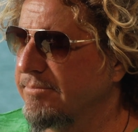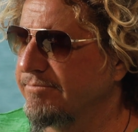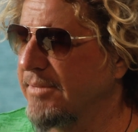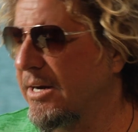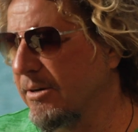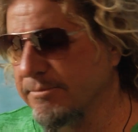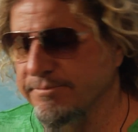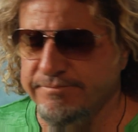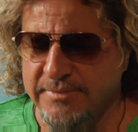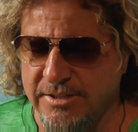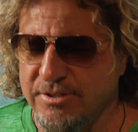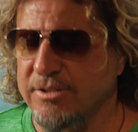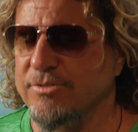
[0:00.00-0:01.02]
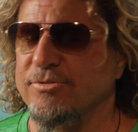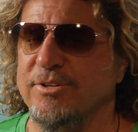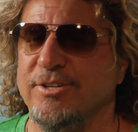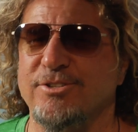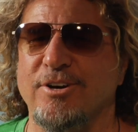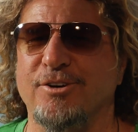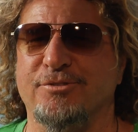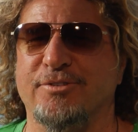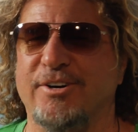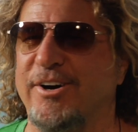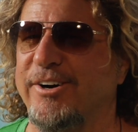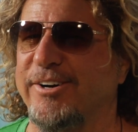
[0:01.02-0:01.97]
I don't know. This song's
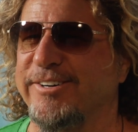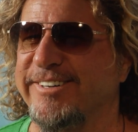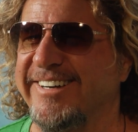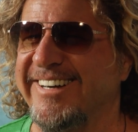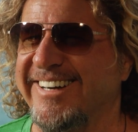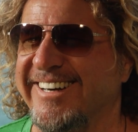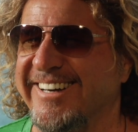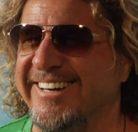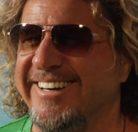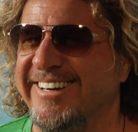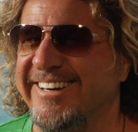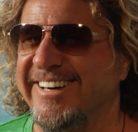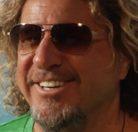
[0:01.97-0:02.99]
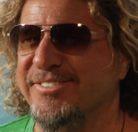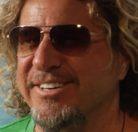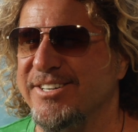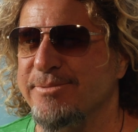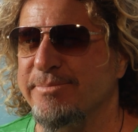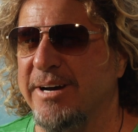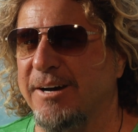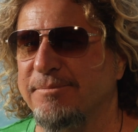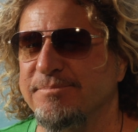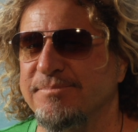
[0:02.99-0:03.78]
for Carter. That's what it's about.